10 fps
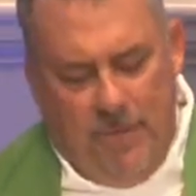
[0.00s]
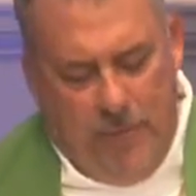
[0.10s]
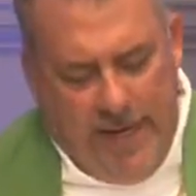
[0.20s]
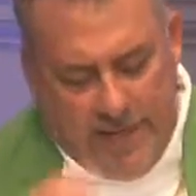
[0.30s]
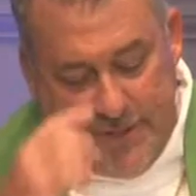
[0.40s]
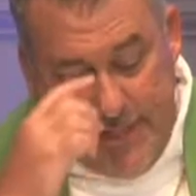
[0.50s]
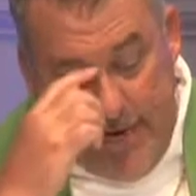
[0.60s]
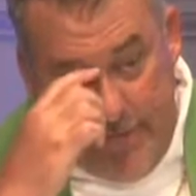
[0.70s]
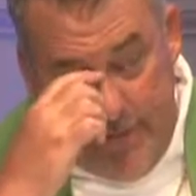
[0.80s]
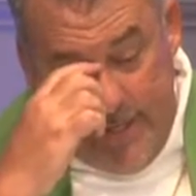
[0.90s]
We
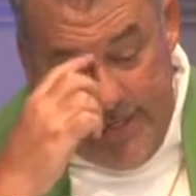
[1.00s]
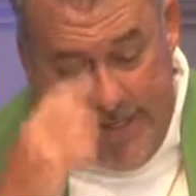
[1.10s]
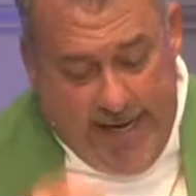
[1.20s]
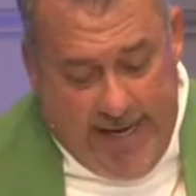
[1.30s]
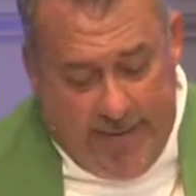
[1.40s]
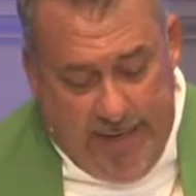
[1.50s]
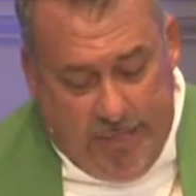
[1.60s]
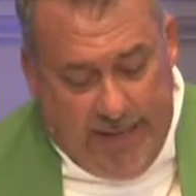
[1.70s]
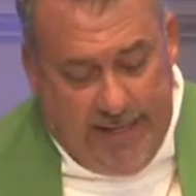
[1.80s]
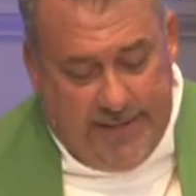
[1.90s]
discovered a
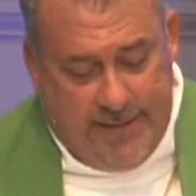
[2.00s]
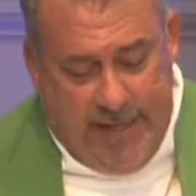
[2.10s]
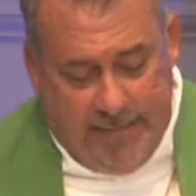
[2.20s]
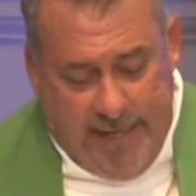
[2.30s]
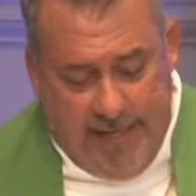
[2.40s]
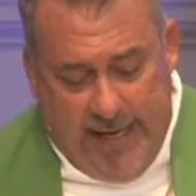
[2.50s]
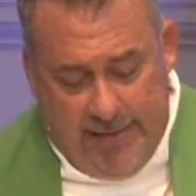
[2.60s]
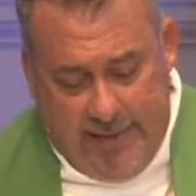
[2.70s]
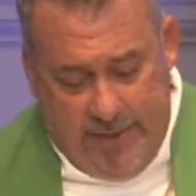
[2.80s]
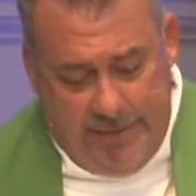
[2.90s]
place that I'm not allowed
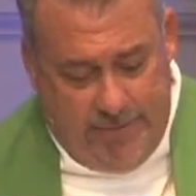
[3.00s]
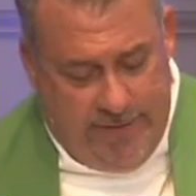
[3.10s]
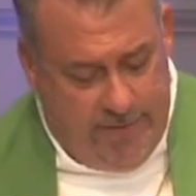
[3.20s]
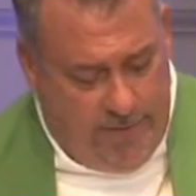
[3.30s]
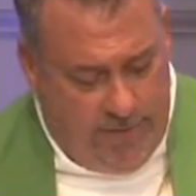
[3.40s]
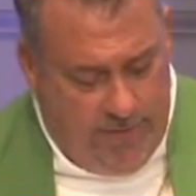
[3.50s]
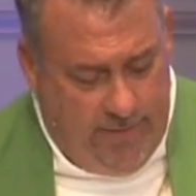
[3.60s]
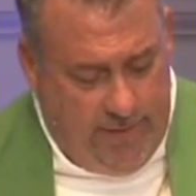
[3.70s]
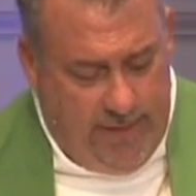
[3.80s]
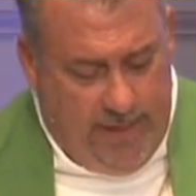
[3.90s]
to go to anymore.
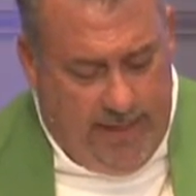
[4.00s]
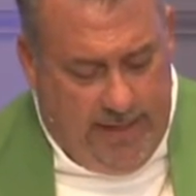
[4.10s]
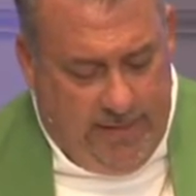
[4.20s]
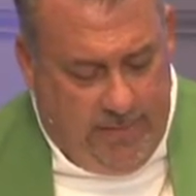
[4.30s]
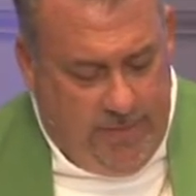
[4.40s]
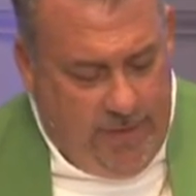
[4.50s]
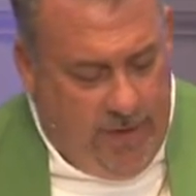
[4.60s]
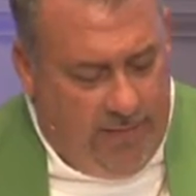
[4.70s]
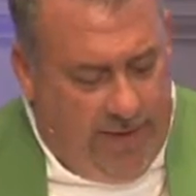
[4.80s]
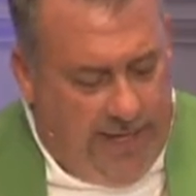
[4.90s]
When we were
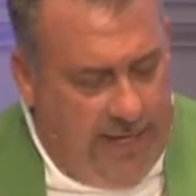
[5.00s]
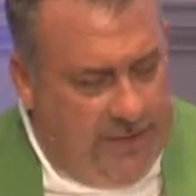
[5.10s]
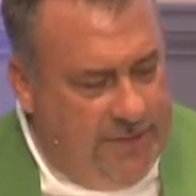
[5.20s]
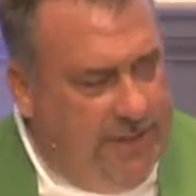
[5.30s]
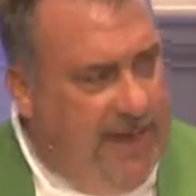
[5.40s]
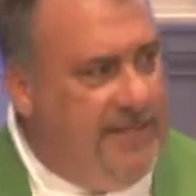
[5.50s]
on vacation, Patty